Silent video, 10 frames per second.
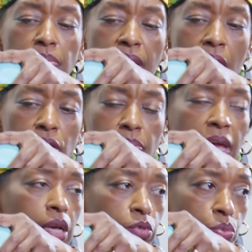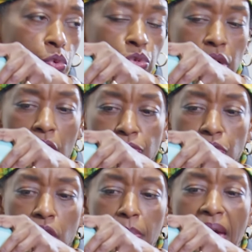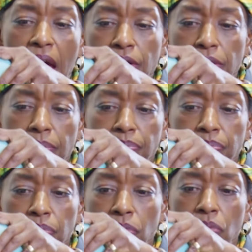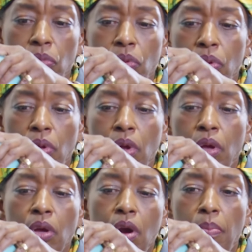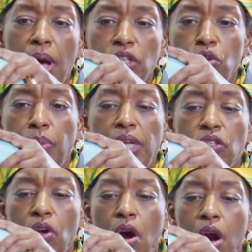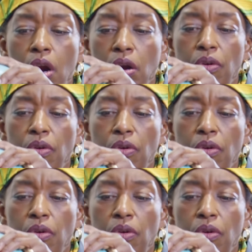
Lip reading: them down and make them smooth enough for a batter. Garbanzo beans are